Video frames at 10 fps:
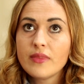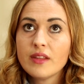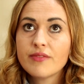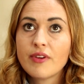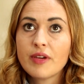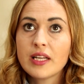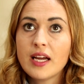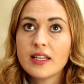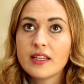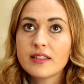It's very
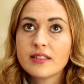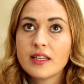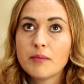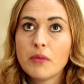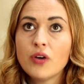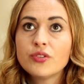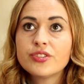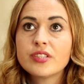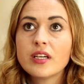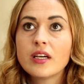likely, isn't it?
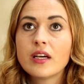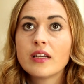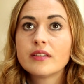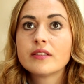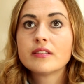Malta.